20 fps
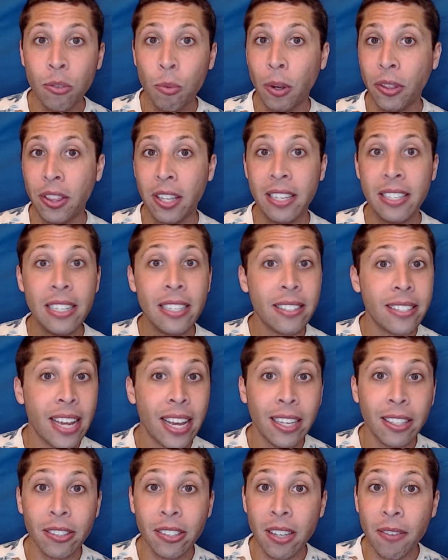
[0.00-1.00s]
what the
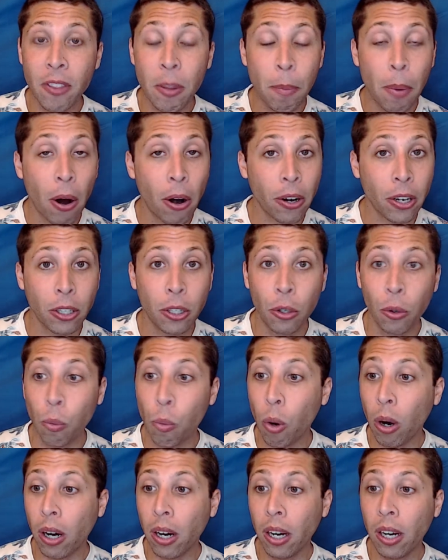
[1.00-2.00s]
details of the particle
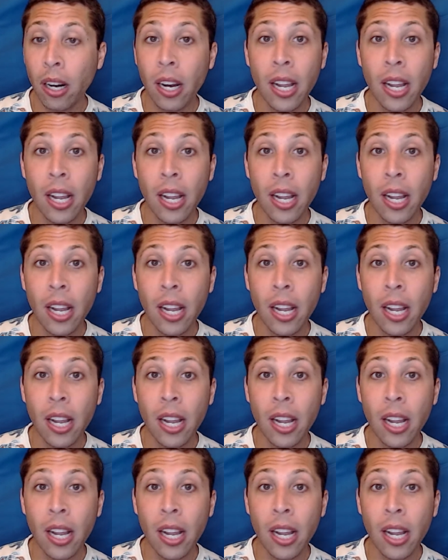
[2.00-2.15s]
were.